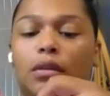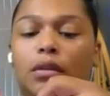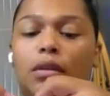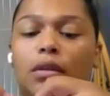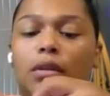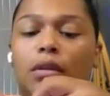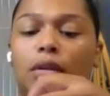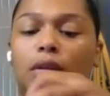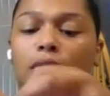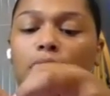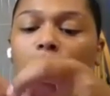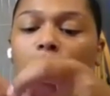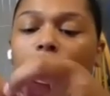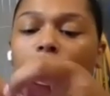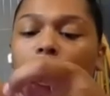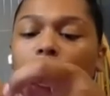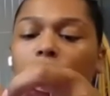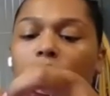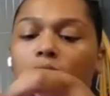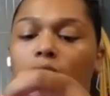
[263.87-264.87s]

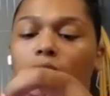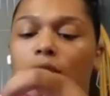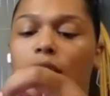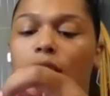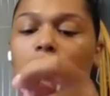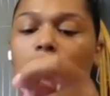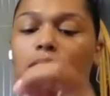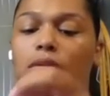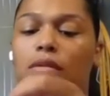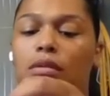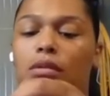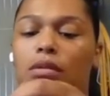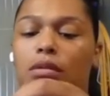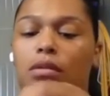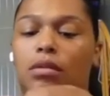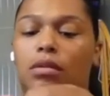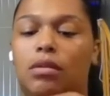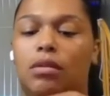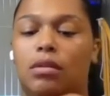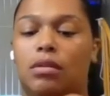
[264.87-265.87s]

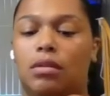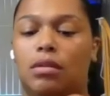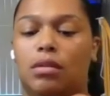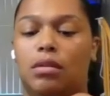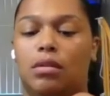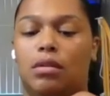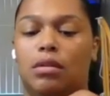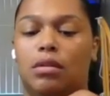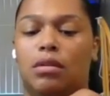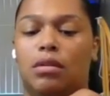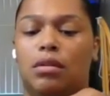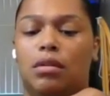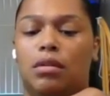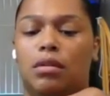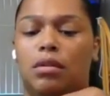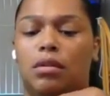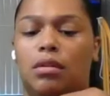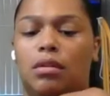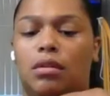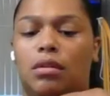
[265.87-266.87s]

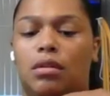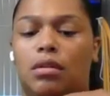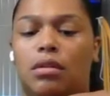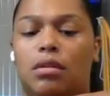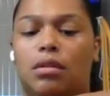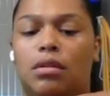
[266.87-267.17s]
(no one is talking)